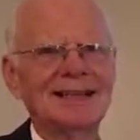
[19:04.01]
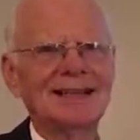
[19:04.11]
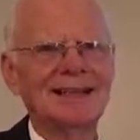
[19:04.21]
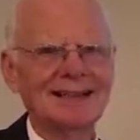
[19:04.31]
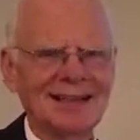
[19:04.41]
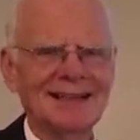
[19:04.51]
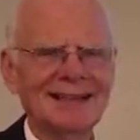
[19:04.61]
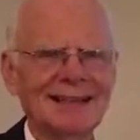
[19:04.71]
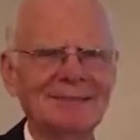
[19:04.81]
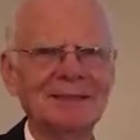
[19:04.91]
the
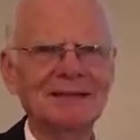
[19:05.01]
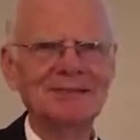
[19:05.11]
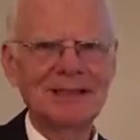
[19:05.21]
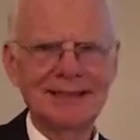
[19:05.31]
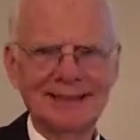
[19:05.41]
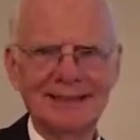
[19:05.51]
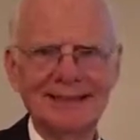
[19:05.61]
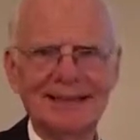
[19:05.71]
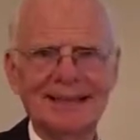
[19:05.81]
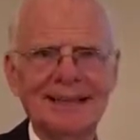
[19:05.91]
second coming of Jesus.
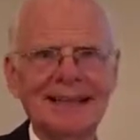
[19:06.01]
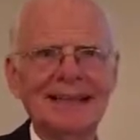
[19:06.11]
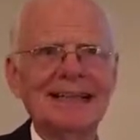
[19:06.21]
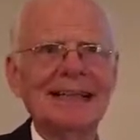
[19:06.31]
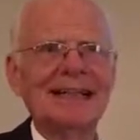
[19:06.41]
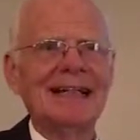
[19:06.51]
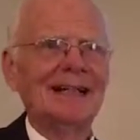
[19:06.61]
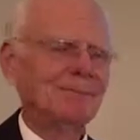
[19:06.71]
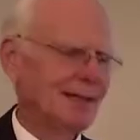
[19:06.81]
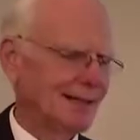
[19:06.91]

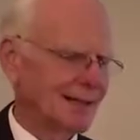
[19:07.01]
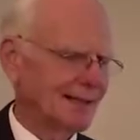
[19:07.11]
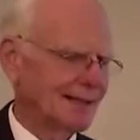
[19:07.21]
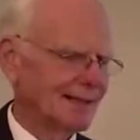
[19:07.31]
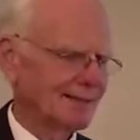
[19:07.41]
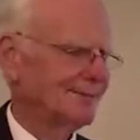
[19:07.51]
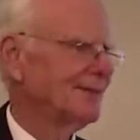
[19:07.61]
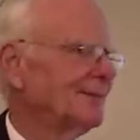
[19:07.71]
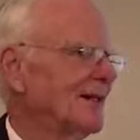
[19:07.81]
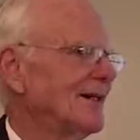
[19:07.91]
Because
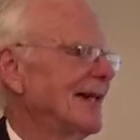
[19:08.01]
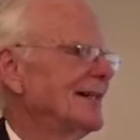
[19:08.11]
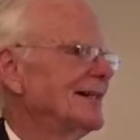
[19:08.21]
we've all had